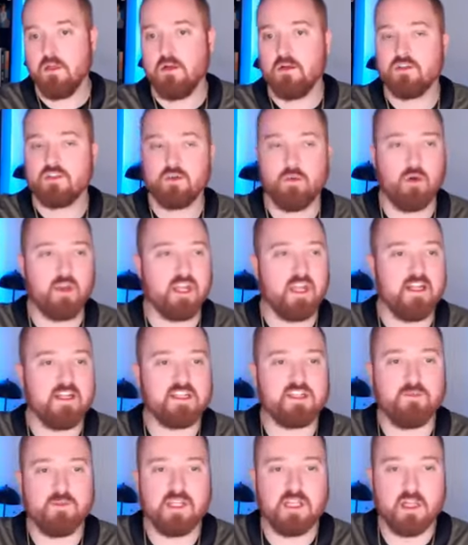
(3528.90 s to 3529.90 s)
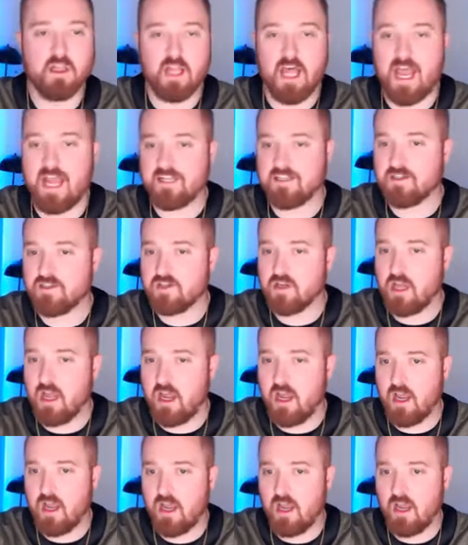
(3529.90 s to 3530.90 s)
so we'll get this will be the last
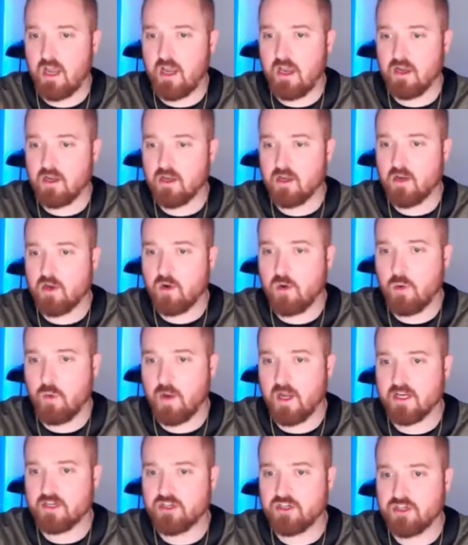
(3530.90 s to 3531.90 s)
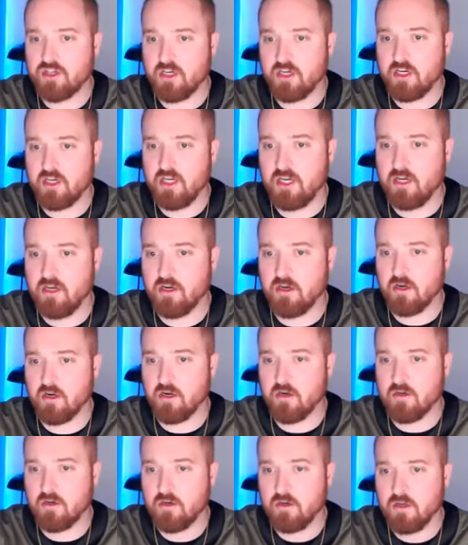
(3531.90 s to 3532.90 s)
uh, question
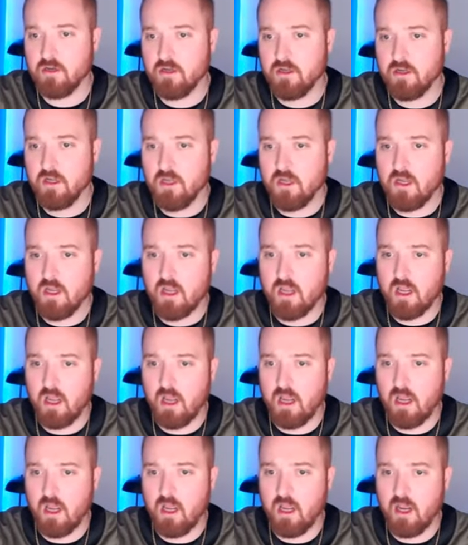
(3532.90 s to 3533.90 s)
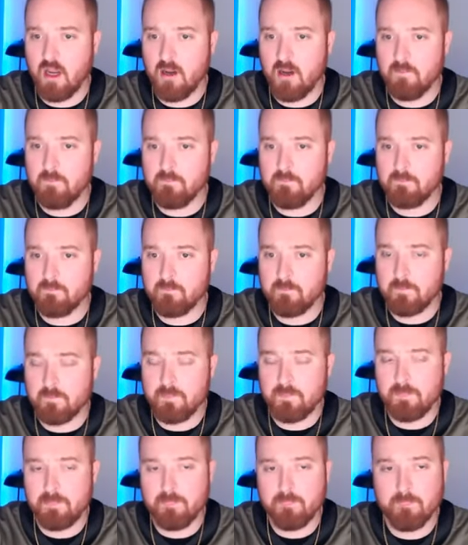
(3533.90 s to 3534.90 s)
here. Um,
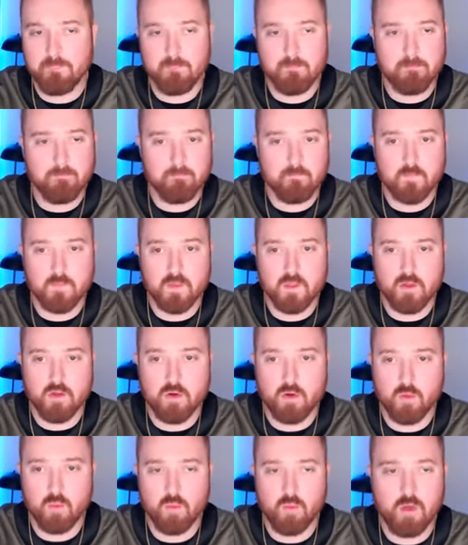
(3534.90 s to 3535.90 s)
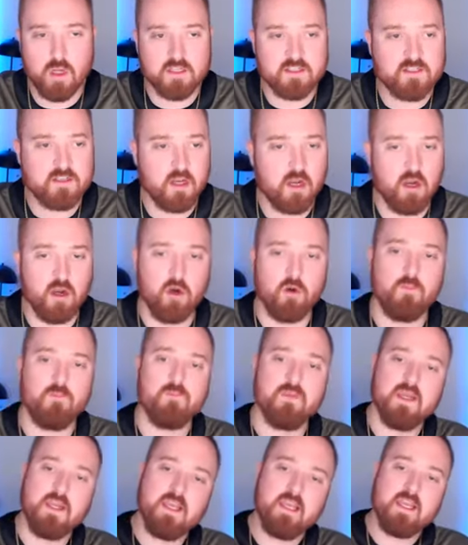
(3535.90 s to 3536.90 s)
or so
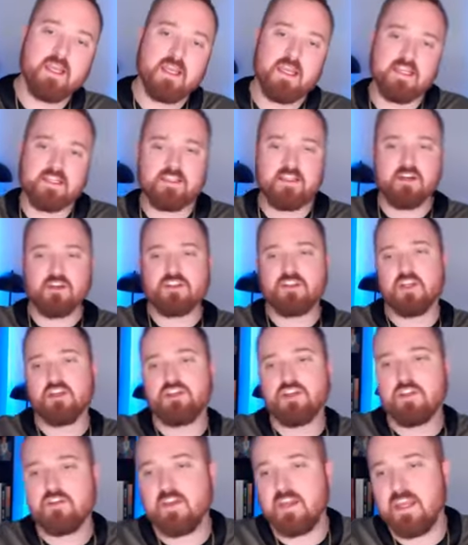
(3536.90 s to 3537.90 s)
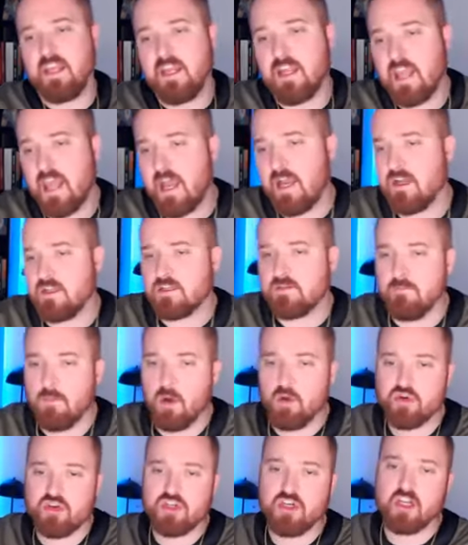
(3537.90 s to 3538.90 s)
is there such a thing as
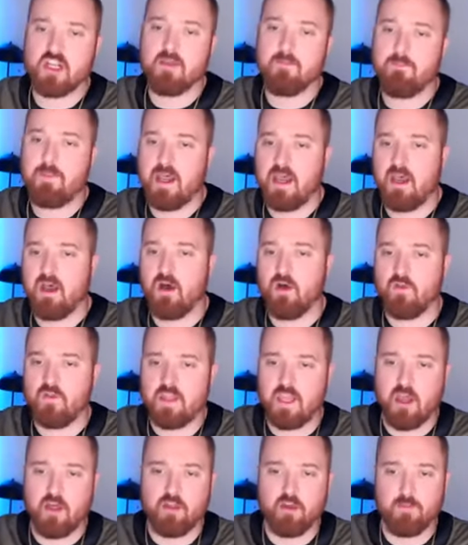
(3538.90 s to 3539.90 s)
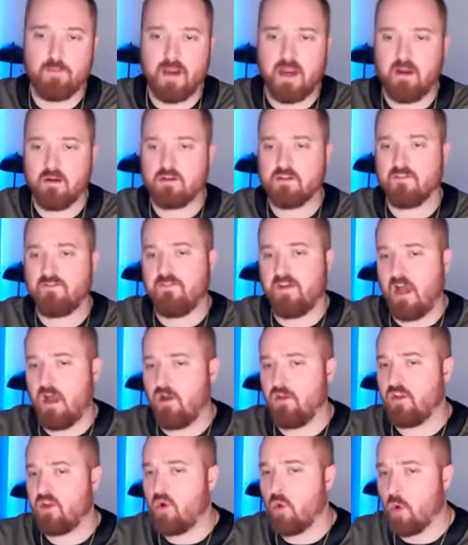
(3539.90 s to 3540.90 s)
motion to compel the other parent to
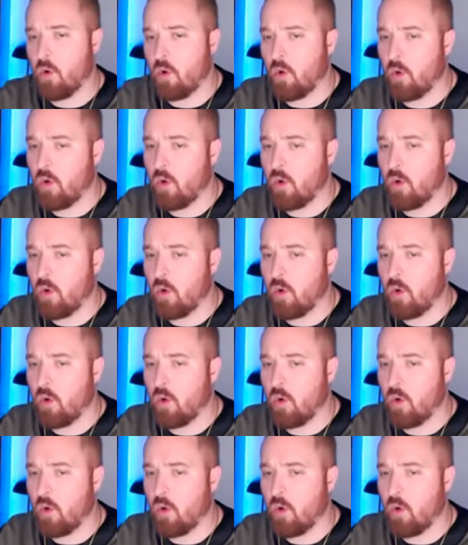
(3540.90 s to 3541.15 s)
file the court